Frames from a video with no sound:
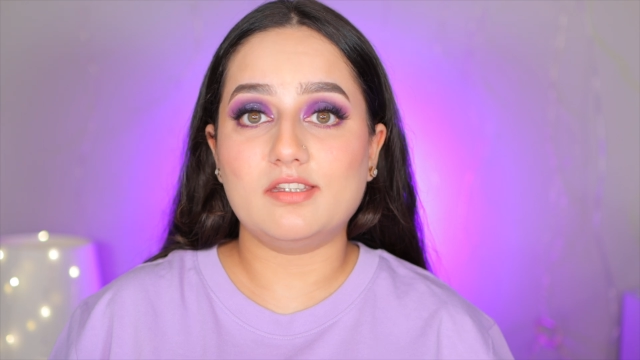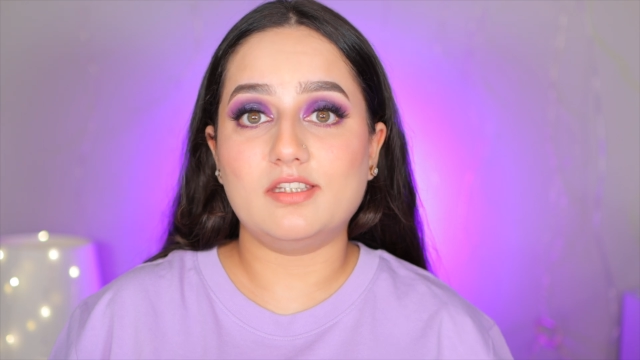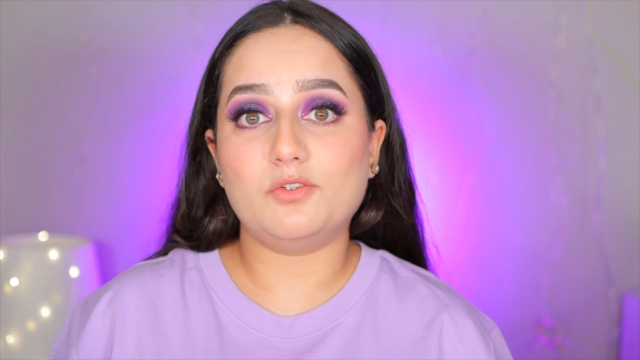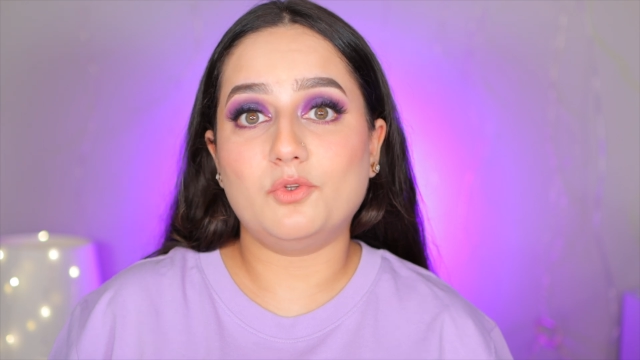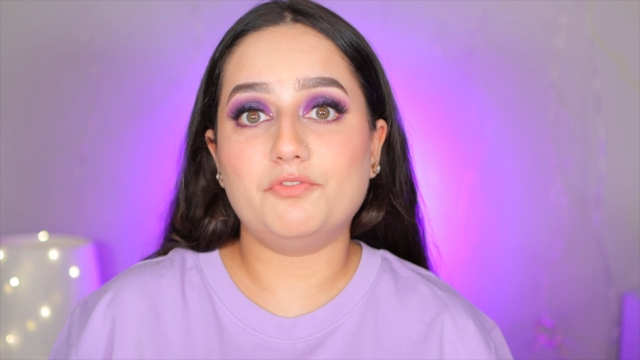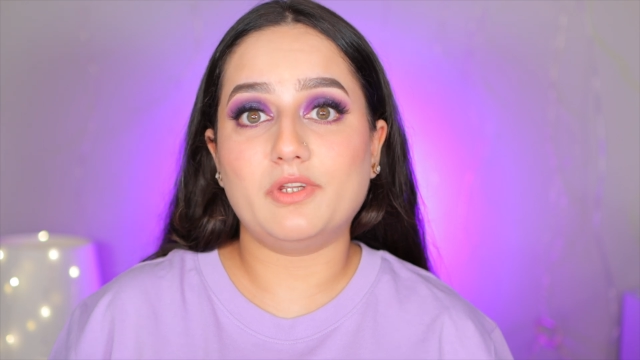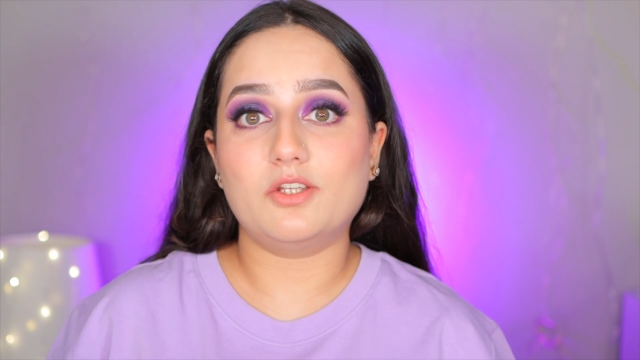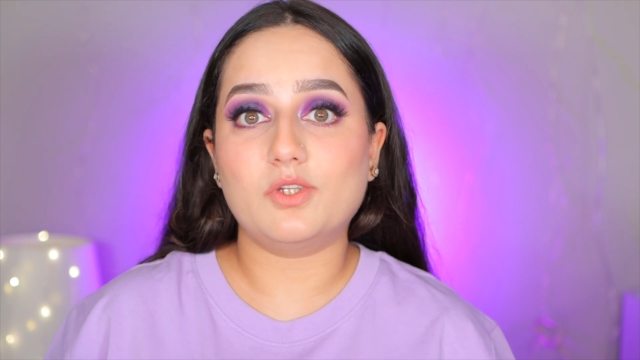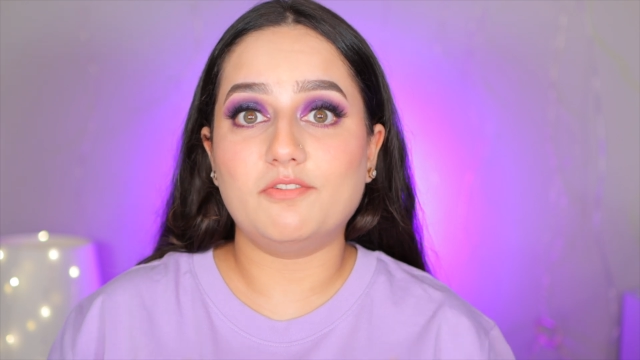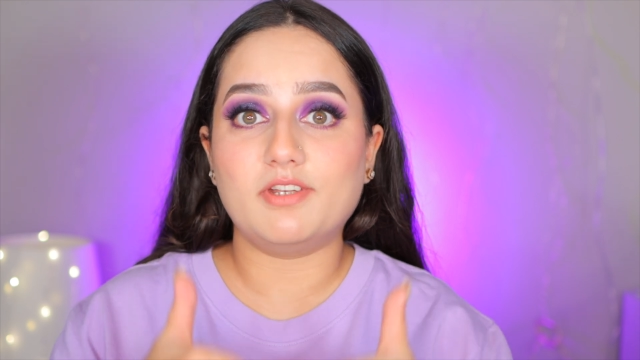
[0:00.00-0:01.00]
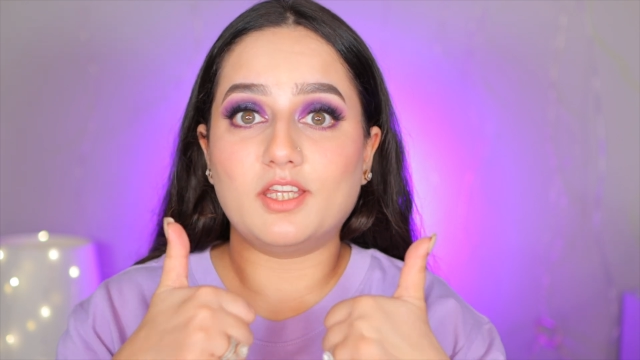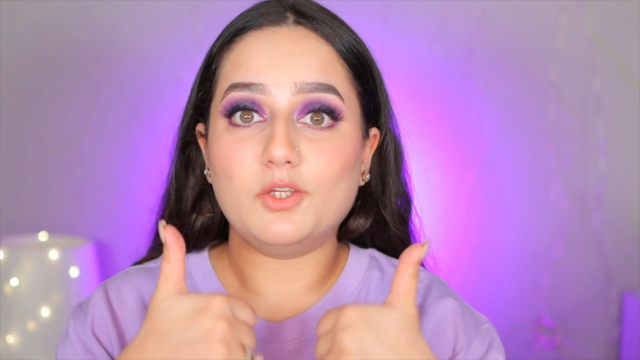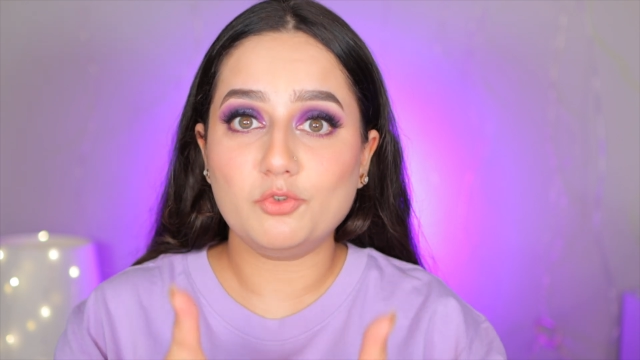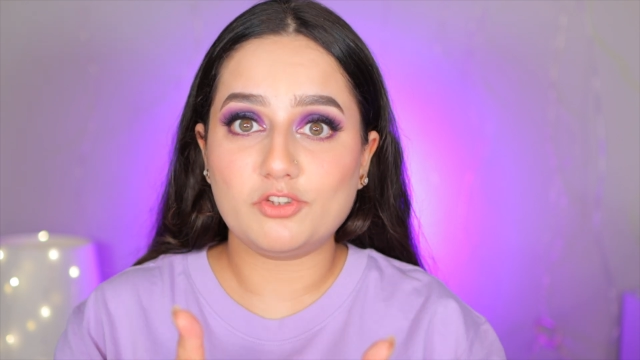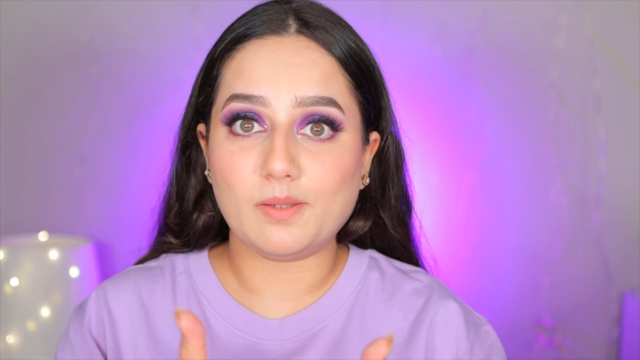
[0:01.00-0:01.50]
then don't forget to give it a
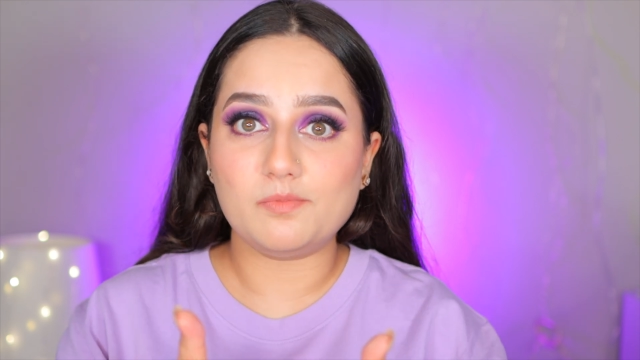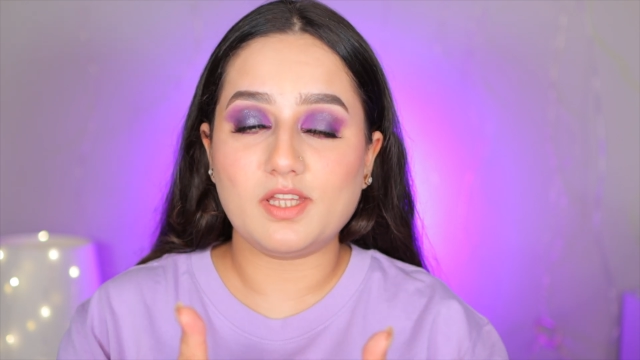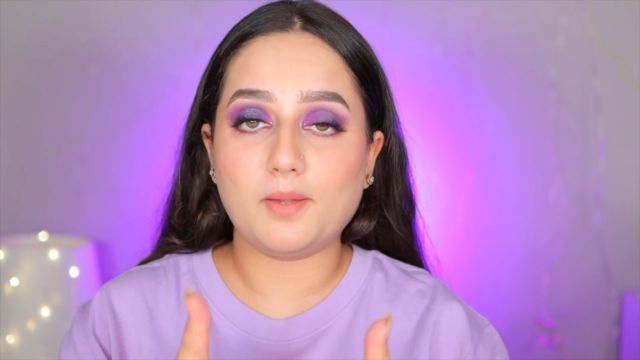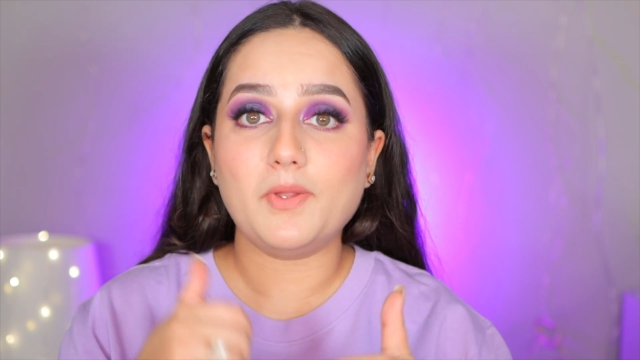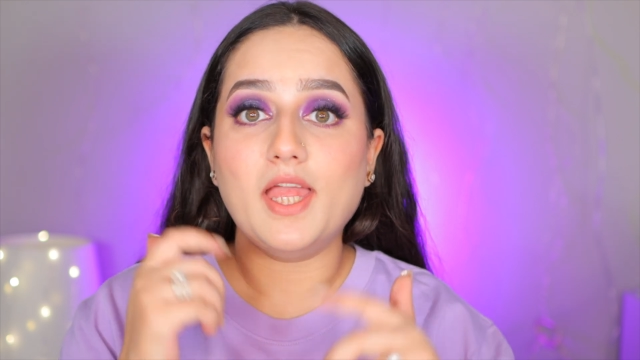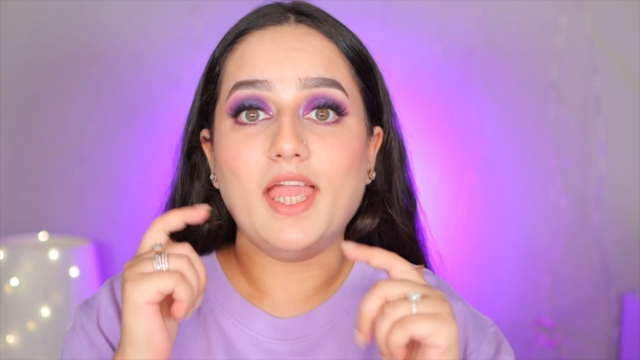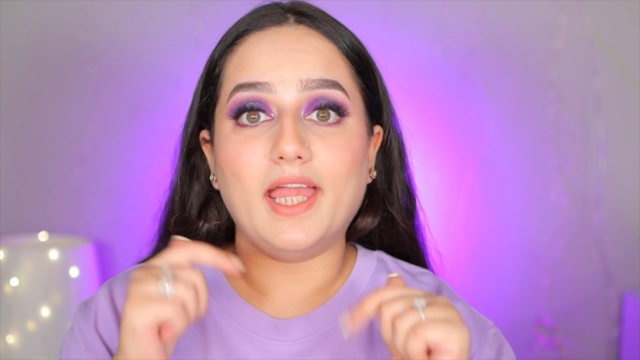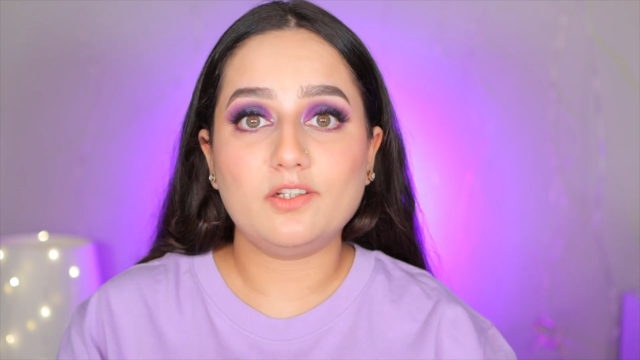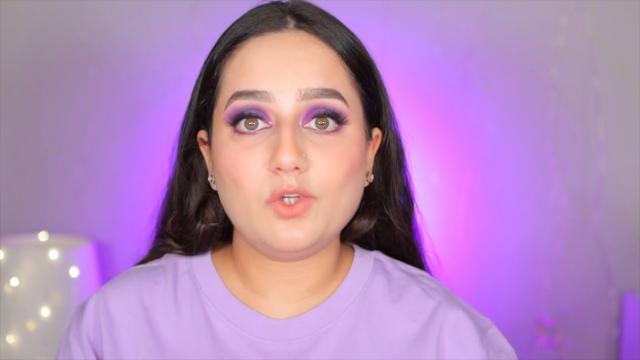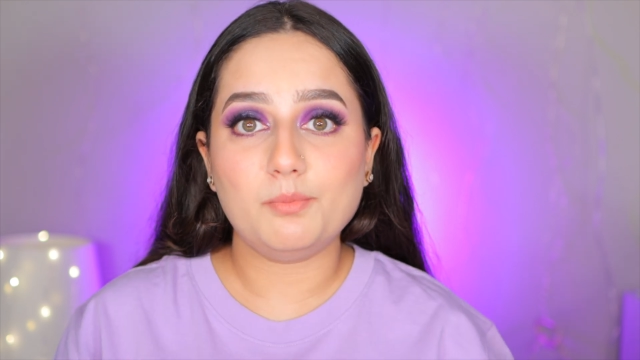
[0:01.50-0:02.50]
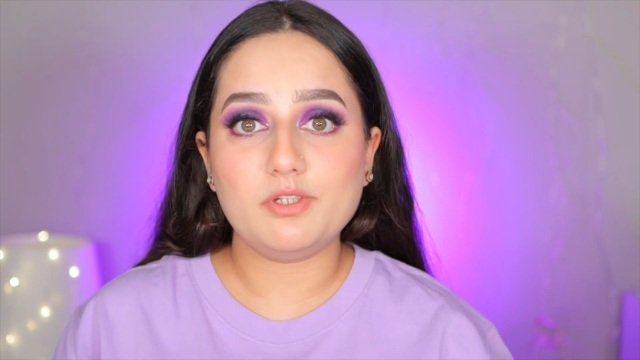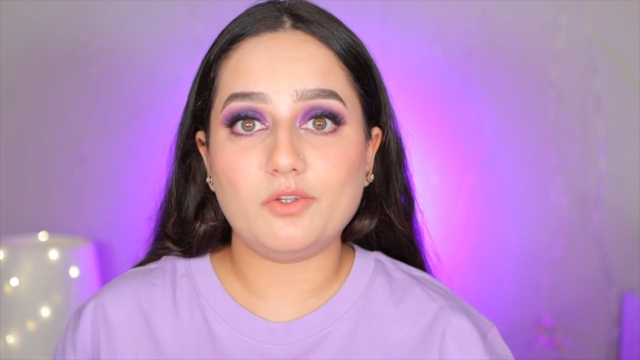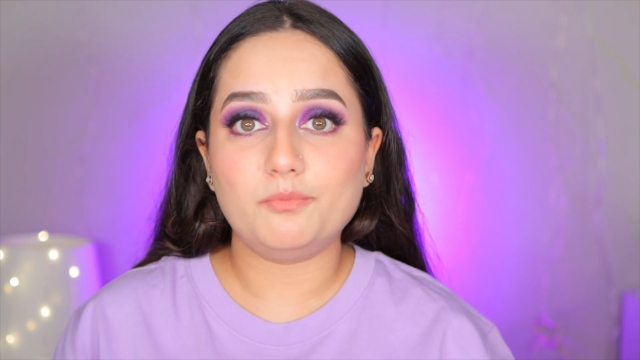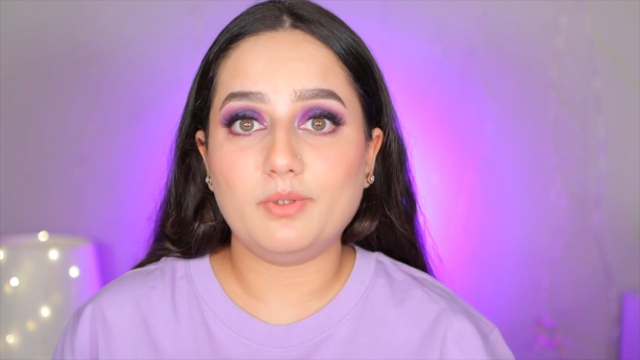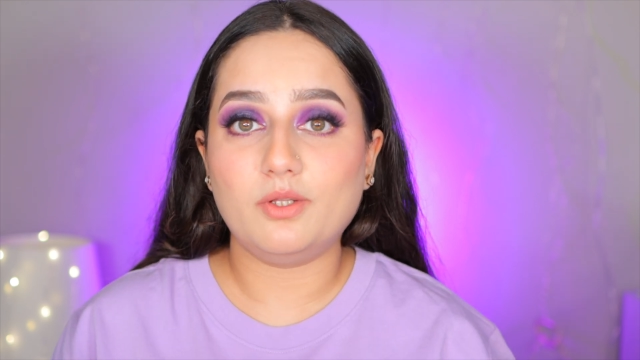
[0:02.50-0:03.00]
huge thumbs up and comment
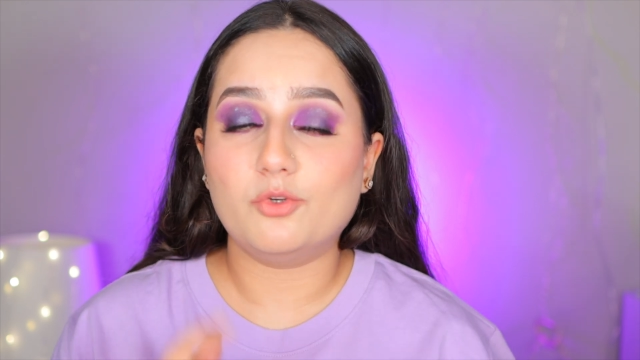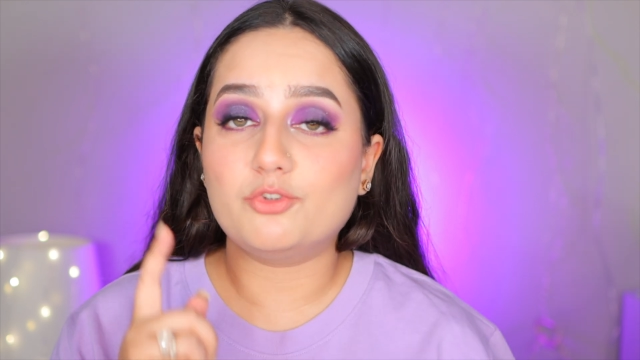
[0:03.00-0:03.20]
down below.